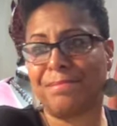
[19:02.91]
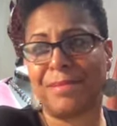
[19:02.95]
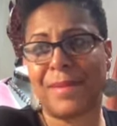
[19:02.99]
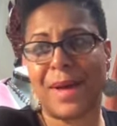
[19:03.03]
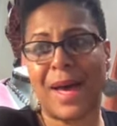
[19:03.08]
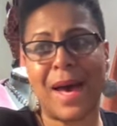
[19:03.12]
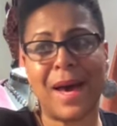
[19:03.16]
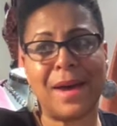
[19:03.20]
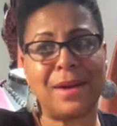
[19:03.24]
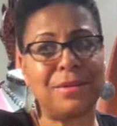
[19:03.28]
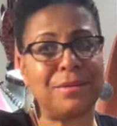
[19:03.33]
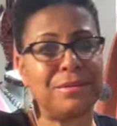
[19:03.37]

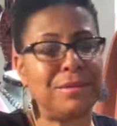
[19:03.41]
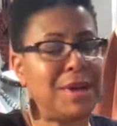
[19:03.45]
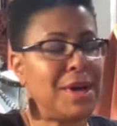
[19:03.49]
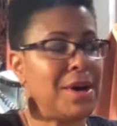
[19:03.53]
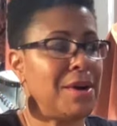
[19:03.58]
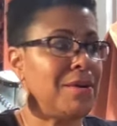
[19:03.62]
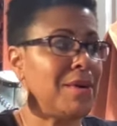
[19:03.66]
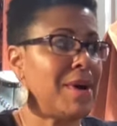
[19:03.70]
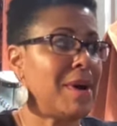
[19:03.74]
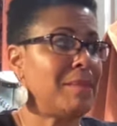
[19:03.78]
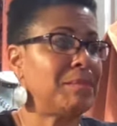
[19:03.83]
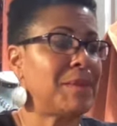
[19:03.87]
I don't
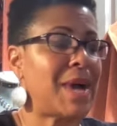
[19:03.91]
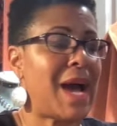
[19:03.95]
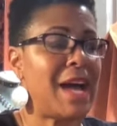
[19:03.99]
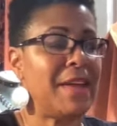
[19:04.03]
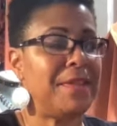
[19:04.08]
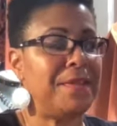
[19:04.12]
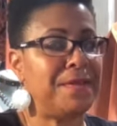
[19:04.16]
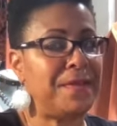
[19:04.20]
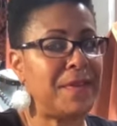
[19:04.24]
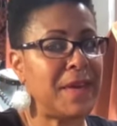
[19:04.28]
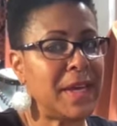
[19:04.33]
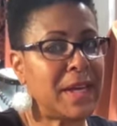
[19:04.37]
know. I'm, I
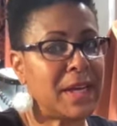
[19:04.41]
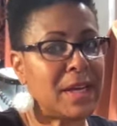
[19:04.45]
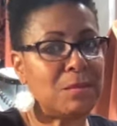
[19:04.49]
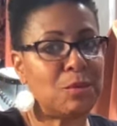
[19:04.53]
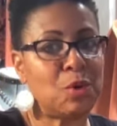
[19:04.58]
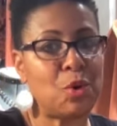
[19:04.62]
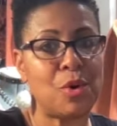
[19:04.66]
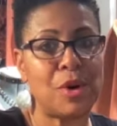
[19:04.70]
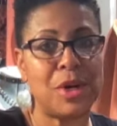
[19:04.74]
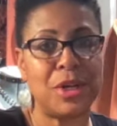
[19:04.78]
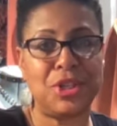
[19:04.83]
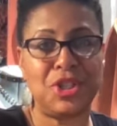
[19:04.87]
think I'm
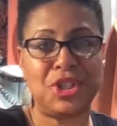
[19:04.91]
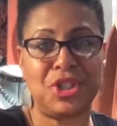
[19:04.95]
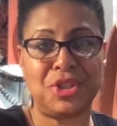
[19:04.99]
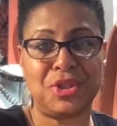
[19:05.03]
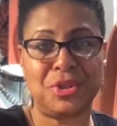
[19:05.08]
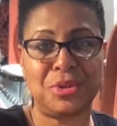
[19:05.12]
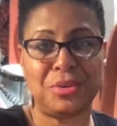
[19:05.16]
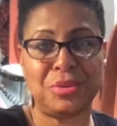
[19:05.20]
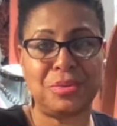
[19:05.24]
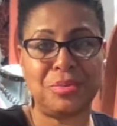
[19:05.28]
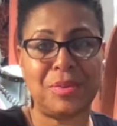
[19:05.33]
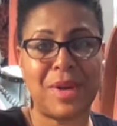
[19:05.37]
going to
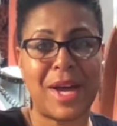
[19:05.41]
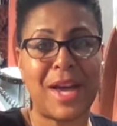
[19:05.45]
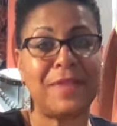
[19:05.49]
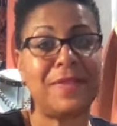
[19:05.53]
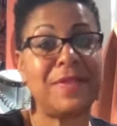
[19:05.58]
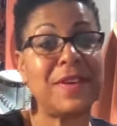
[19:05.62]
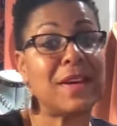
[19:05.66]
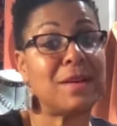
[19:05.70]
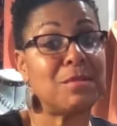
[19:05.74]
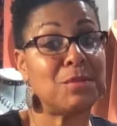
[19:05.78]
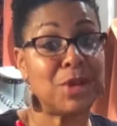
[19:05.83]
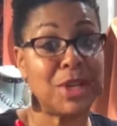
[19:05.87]
do, I
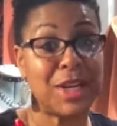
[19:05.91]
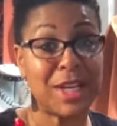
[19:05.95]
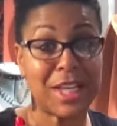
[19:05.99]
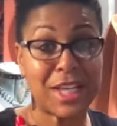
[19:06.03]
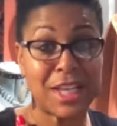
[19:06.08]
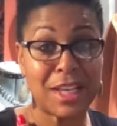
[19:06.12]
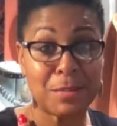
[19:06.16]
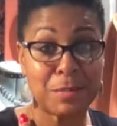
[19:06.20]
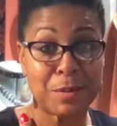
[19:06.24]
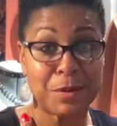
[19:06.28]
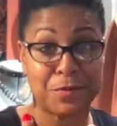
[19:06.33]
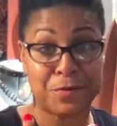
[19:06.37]
think I'm going to
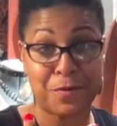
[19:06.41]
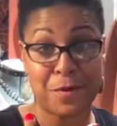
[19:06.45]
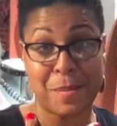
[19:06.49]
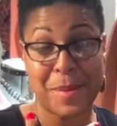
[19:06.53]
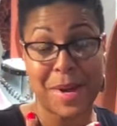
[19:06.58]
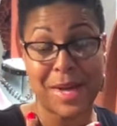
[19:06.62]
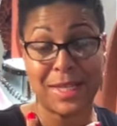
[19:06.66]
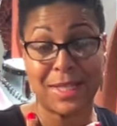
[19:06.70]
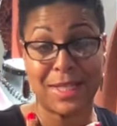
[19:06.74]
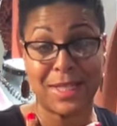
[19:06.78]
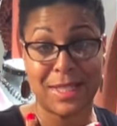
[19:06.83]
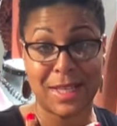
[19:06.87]
keep it for
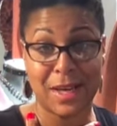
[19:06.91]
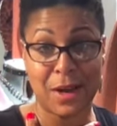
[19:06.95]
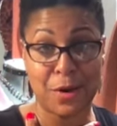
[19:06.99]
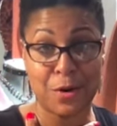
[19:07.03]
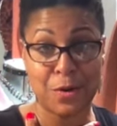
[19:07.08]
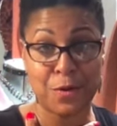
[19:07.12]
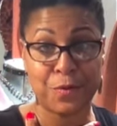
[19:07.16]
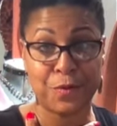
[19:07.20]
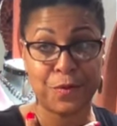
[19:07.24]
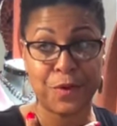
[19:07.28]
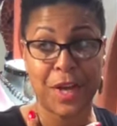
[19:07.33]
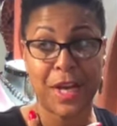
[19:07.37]

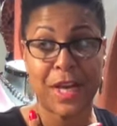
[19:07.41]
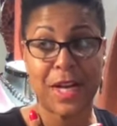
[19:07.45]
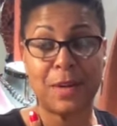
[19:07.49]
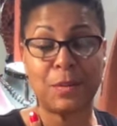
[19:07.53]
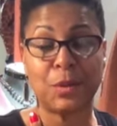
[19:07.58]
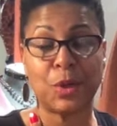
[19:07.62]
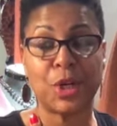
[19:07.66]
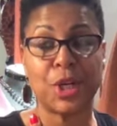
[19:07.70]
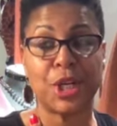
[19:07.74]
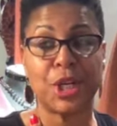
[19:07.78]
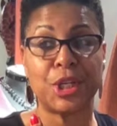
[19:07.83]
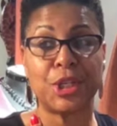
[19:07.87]
myself and I'm
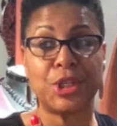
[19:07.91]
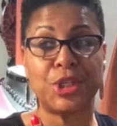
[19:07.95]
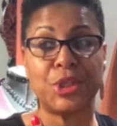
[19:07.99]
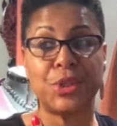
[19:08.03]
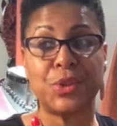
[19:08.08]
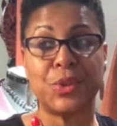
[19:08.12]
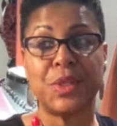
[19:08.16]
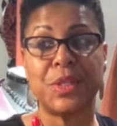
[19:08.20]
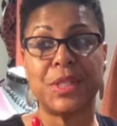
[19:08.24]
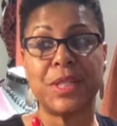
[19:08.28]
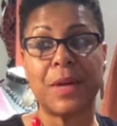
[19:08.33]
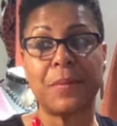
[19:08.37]
going to
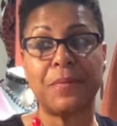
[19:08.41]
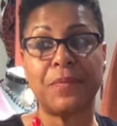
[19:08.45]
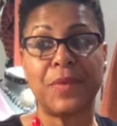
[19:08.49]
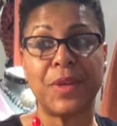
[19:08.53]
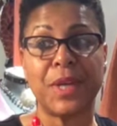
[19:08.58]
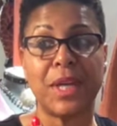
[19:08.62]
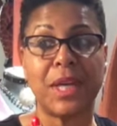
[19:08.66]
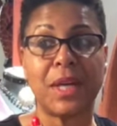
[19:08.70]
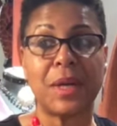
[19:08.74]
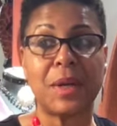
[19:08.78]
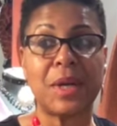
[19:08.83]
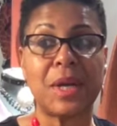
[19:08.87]
do
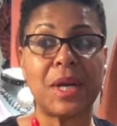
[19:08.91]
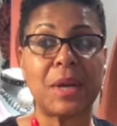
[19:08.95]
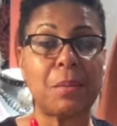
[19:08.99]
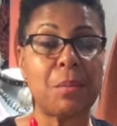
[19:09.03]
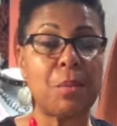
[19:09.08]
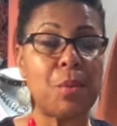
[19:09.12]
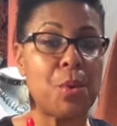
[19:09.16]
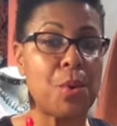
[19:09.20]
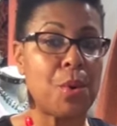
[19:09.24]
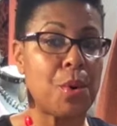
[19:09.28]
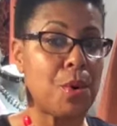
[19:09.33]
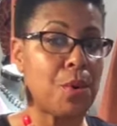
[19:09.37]
something
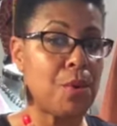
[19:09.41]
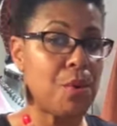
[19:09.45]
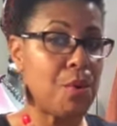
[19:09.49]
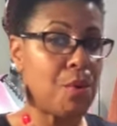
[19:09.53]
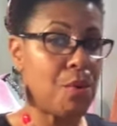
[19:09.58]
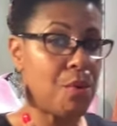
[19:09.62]
more